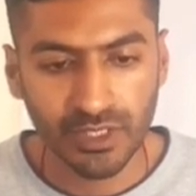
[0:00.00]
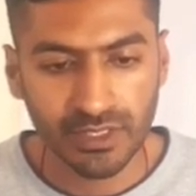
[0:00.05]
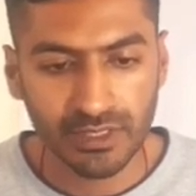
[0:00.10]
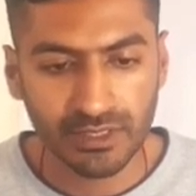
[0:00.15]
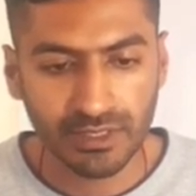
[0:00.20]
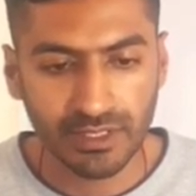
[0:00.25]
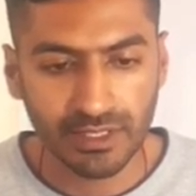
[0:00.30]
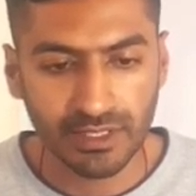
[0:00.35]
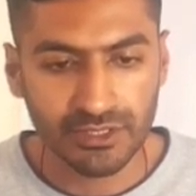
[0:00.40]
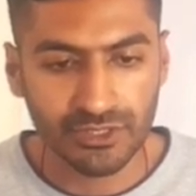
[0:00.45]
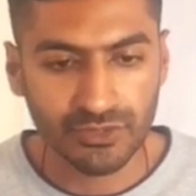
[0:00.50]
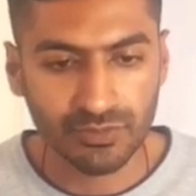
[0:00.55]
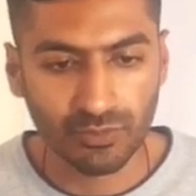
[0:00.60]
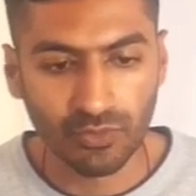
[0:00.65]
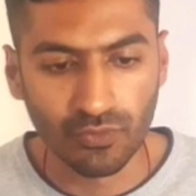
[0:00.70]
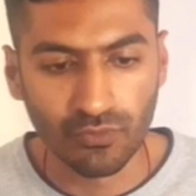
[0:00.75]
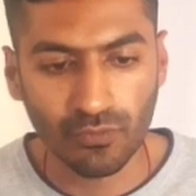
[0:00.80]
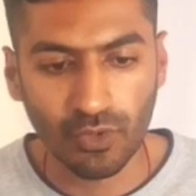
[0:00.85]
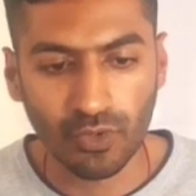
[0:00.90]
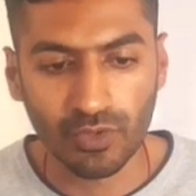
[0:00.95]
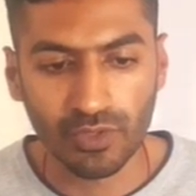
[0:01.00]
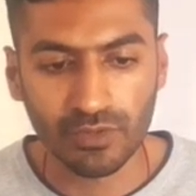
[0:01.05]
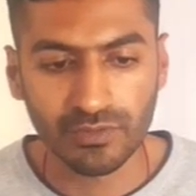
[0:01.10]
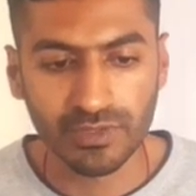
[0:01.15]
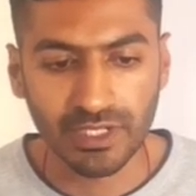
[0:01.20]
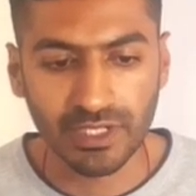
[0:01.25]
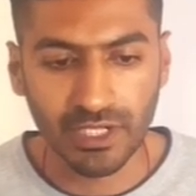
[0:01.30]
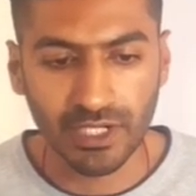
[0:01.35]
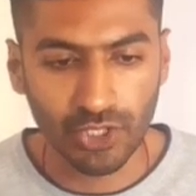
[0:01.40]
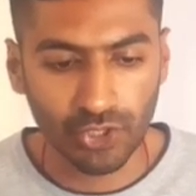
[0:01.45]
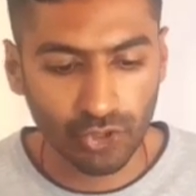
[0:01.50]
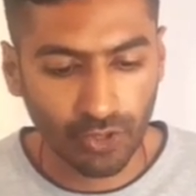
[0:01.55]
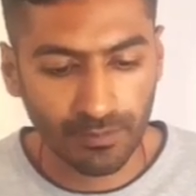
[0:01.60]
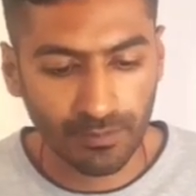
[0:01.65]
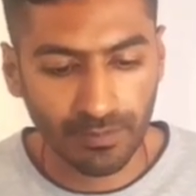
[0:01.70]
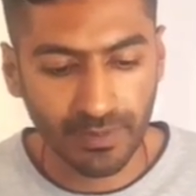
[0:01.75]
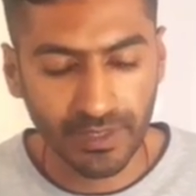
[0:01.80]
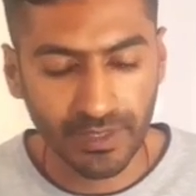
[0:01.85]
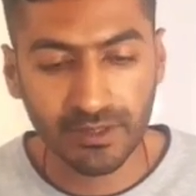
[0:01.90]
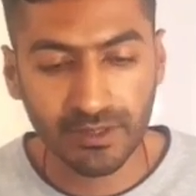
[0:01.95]
Let's move forward with another
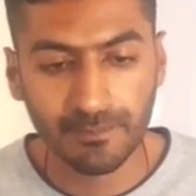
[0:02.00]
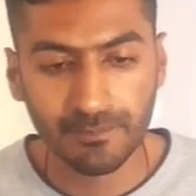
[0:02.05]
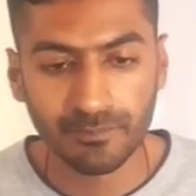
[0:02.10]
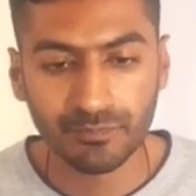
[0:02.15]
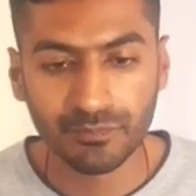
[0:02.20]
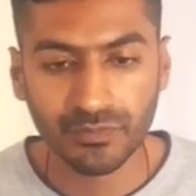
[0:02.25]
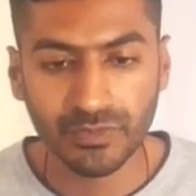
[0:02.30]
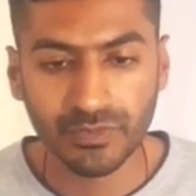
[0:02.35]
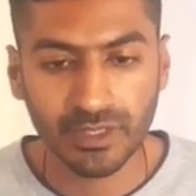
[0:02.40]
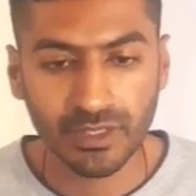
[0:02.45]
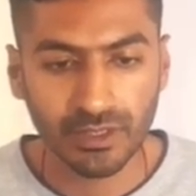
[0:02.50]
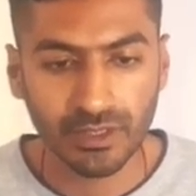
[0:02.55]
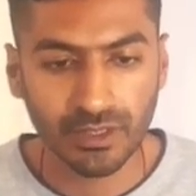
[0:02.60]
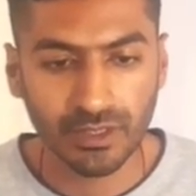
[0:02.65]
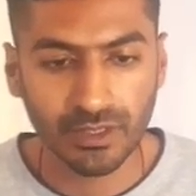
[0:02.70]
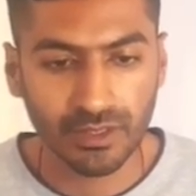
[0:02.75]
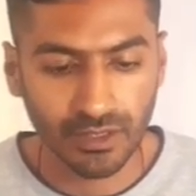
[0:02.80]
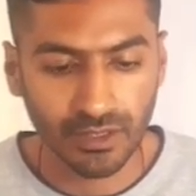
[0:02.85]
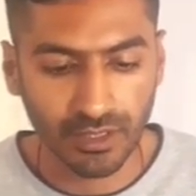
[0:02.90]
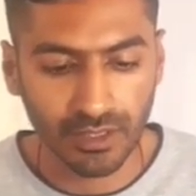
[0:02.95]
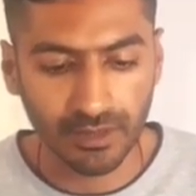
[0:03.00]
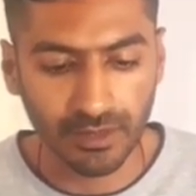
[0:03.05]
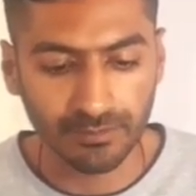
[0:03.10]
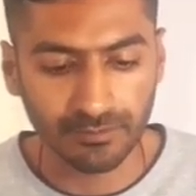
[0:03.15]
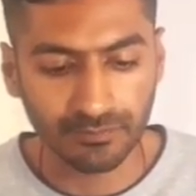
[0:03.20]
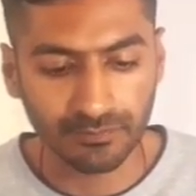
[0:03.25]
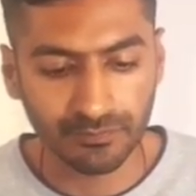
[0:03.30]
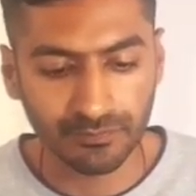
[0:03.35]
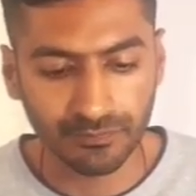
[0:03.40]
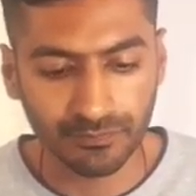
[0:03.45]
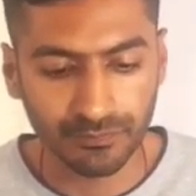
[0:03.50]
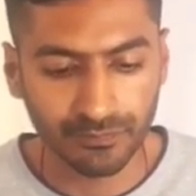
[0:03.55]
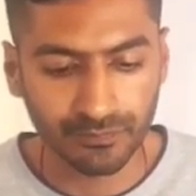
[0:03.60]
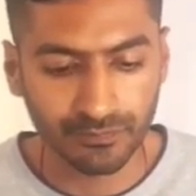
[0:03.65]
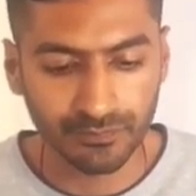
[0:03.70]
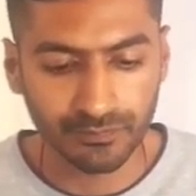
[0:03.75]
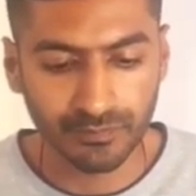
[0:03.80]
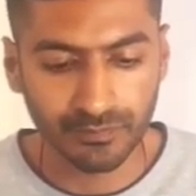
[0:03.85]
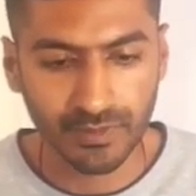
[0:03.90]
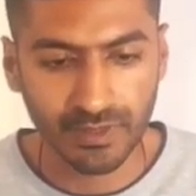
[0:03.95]
topic. Um,
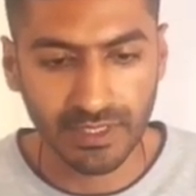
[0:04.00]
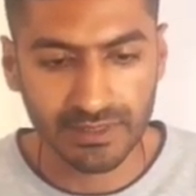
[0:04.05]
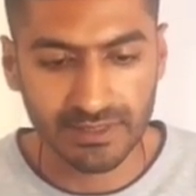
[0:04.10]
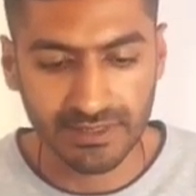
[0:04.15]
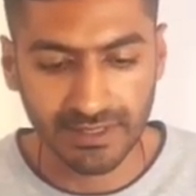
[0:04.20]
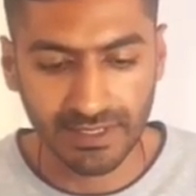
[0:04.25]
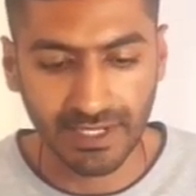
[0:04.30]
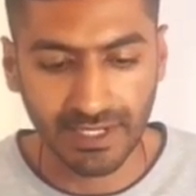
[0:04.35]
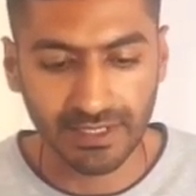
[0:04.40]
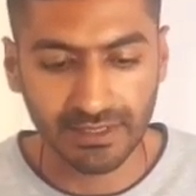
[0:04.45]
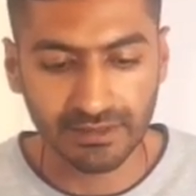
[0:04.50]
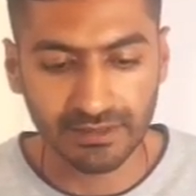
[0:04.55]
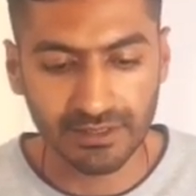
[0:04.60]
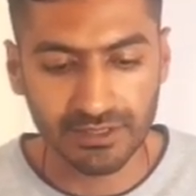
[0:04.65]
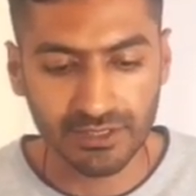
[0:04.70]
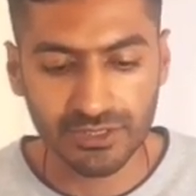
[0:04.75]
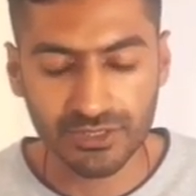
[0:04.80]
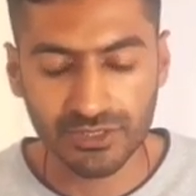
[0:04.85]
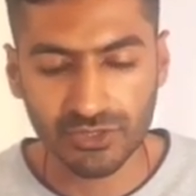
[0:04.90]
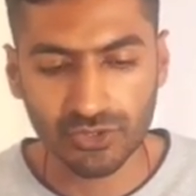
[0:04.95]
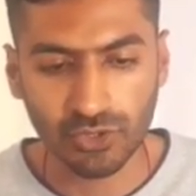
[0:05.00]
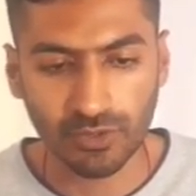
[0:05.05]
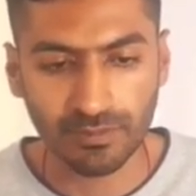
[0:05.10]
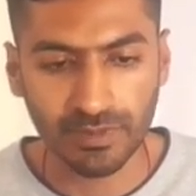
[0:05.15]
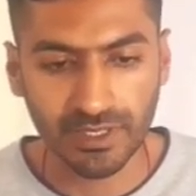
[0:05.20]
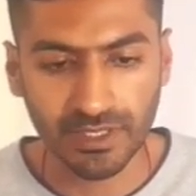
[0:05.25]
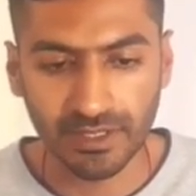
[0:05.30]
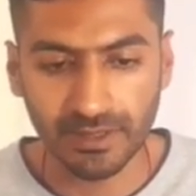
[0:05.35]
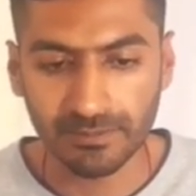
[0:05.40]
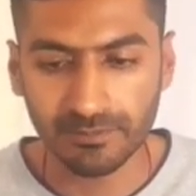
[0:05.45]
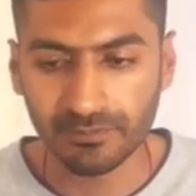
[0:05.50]
let's end this topic here.